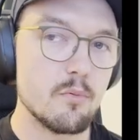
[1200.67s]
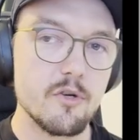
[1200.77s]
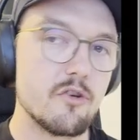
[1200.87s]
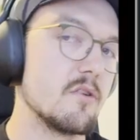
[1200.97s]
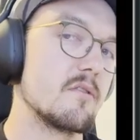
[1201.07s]

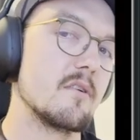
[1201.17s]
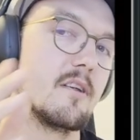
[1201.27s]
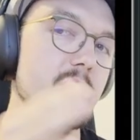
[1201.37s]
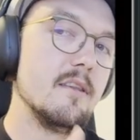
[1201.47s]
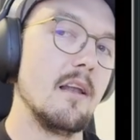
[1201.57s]
which is
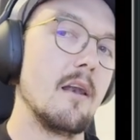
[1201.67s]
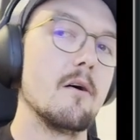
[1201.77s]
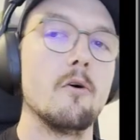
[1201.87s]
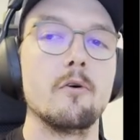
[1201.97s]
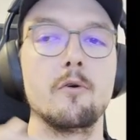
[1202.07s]

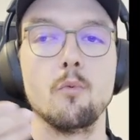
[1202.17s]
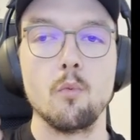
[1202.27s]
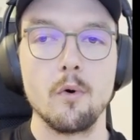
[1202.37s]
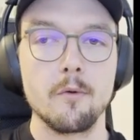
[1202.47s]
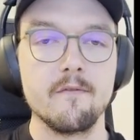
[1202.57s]
nil or
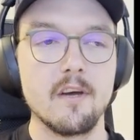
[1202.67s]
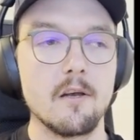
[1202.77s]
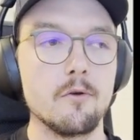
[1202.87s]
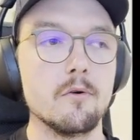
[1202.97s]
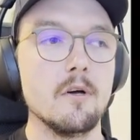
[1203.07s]
one
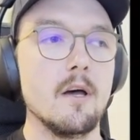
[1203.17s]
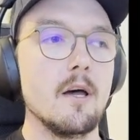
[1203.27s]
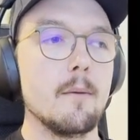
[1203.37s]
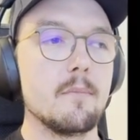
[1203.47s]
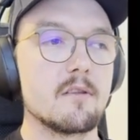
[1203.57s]
value,
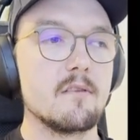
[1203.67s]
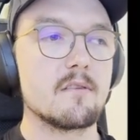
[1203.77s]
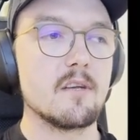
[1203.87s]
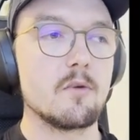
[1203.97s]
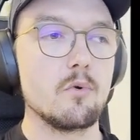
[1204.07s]
but
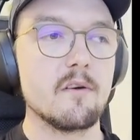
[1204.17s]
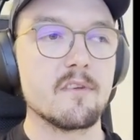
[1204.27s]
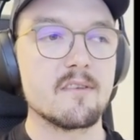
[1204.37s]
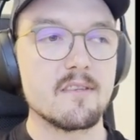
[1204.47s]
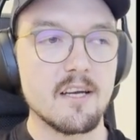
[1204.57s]
instead we have a
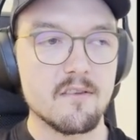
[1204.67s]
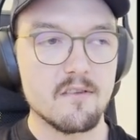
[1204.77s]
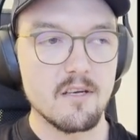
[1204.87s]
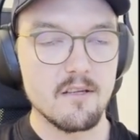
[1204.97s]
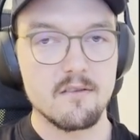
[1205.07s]
stack
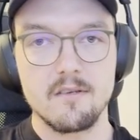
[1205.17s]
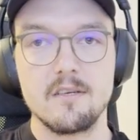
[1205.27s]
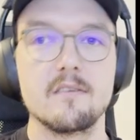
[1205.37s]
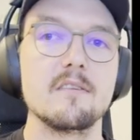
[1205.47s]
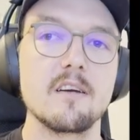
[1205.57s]
state. And
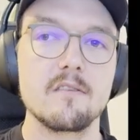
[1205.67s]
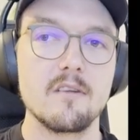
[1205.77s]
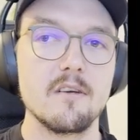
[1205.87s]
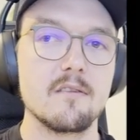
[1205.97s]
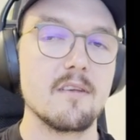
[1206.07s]
the stack
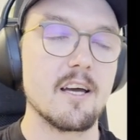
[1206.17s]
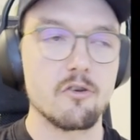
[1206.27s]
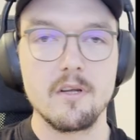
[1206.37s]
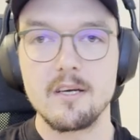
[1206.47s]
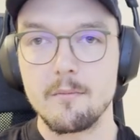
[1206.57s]
state
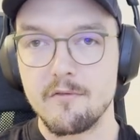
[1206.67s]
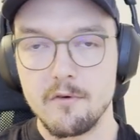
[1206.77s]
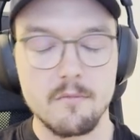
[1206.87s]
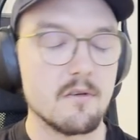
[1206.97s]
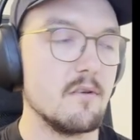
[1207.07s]
actually comes
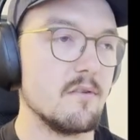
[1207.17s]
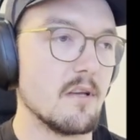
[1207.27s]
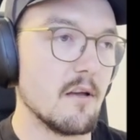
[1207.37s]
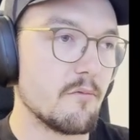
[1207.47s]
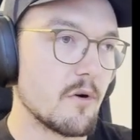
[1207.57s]
from the
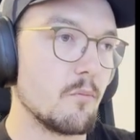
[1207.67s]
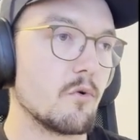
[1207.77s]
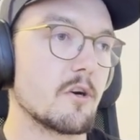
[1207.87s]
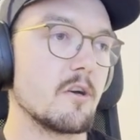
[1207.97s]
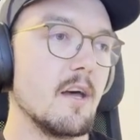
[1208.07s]
TCA
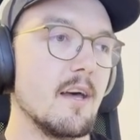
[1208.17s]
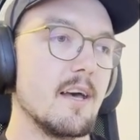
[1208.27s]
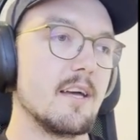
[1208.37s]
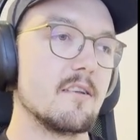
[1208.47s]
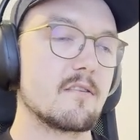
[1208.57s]
framework,
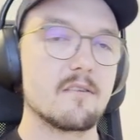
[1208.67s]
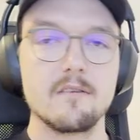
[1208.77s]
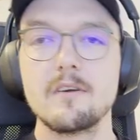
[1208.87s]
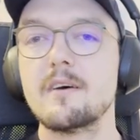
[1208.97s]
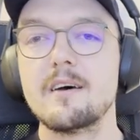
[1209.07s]
and
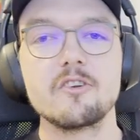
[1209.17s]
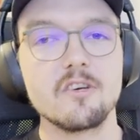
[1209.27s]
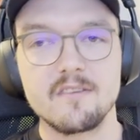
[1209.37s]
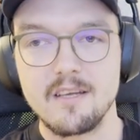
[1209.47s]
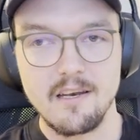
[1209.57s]
it's
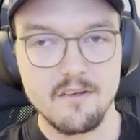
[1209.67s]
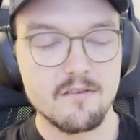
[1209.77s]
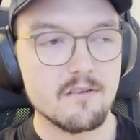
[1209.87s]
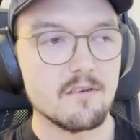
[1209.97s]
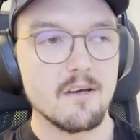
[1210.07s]
just a
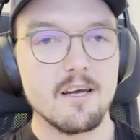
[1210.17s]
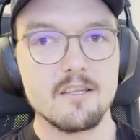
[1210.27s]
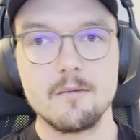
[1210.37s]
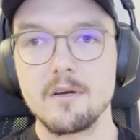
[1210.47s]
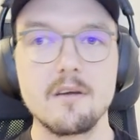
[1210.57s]
list. In
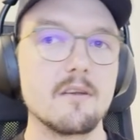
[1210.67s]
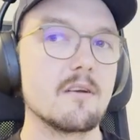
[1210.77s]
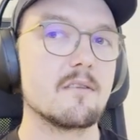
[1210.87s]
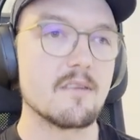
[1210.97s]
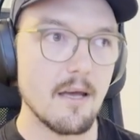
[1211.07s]
the beginning,
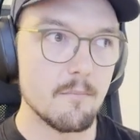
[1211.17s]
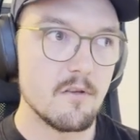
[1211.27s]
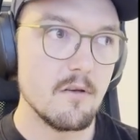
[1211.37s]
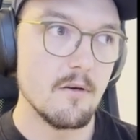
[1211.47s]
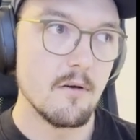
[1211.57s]
it's
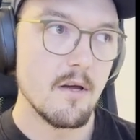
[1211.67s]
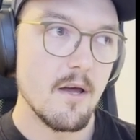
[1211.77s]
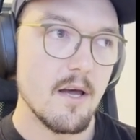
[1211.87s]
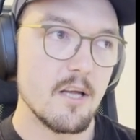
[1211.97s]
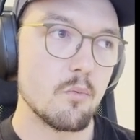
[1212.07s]
empty.
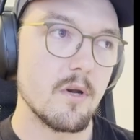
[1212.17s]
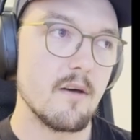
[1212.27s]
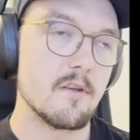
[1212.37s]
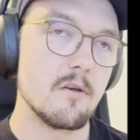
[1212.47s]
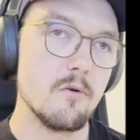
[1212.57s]
And
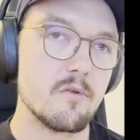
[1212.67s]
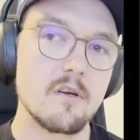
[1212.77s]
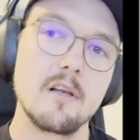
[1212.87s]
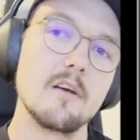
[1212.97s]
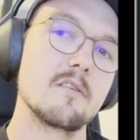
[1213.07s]
whenever the user
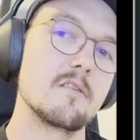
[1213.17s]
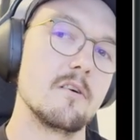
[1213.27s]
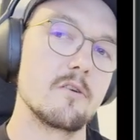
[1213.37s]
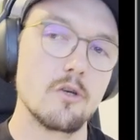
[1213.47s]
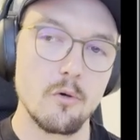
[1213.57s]
clicks
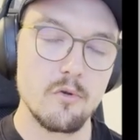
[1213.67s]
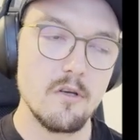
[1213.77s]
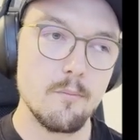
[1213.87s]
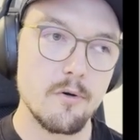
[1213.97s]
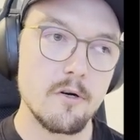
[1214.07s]
on Go
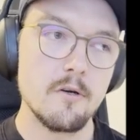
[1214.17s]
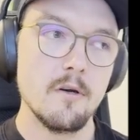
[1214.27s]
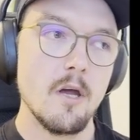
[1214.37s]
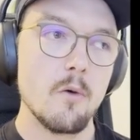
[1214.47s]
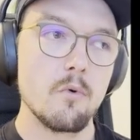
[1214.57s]
Deeper,
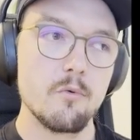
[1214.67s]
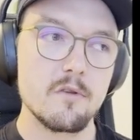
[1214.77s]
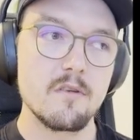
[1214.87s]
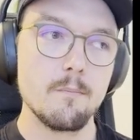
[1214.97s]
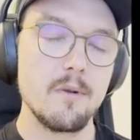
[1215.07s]
we would
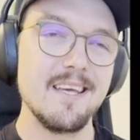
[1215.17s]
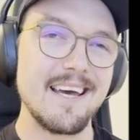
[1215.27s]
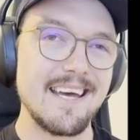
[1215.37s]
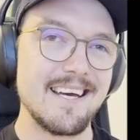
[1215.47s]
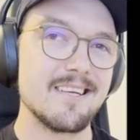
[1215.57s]
simply
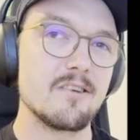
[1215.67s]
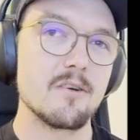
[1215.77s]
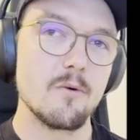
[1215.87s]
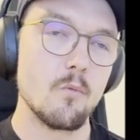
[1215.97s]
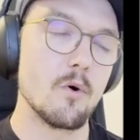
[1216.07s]
add
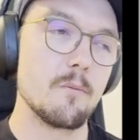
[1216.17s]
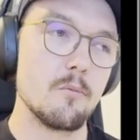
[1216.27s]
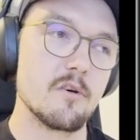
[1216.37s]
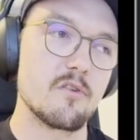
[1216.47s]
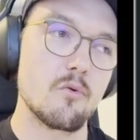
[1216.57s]
one
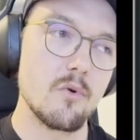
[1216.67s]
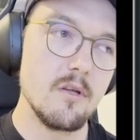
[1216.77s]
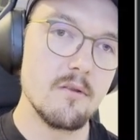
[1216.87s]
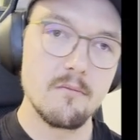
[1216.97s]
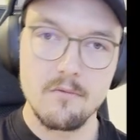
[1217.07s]
more
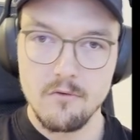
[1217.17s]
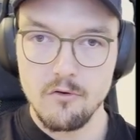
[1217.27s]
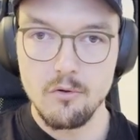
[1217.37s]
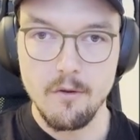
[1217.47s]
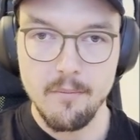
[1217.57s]
screen
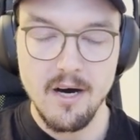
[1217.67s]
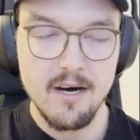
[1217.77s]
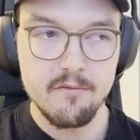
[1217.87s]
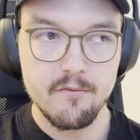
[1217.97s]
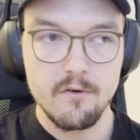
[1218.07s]
to the
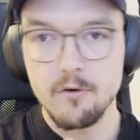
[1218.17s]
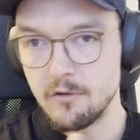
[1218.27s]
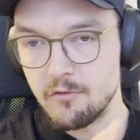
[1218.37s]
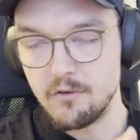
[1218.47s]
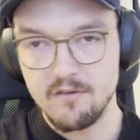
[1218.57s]
path or
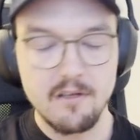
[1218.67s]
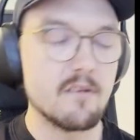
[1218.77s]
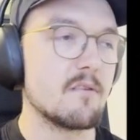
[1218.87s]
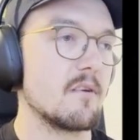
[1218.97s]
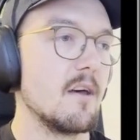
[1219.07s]
to this
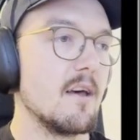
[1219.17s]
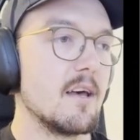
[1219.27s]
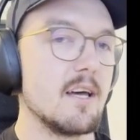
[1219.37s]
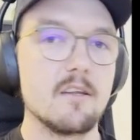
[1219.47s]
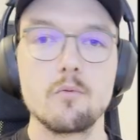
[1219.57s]
list,
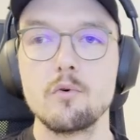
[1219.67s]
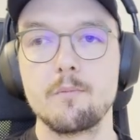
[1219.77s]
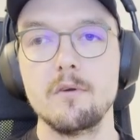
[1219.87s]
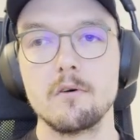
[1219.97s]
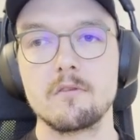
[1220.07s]
and it would
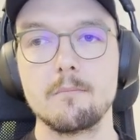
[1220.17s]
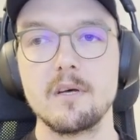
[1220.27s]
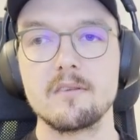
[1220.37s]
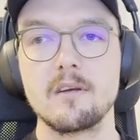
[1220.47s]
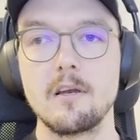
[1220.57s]
be
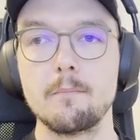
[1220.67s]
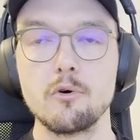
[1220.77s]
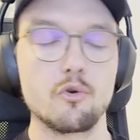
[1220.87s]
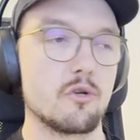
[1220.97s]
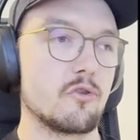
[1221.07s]
automatically
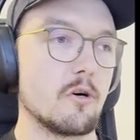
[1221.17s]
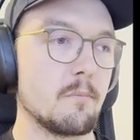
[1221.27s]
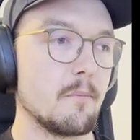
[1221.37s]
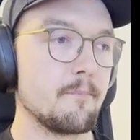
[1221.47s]
pushed on top.